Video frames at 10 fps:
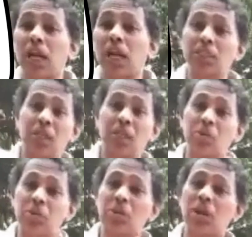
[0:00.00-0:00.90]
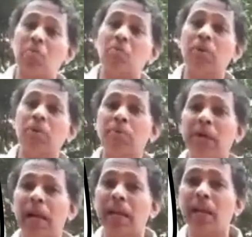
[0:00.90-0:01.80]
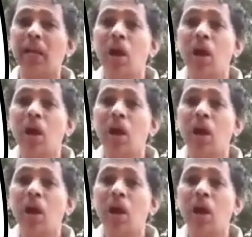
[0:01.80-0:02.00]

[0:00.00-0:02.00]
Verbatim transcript: tragic that was the movie behind it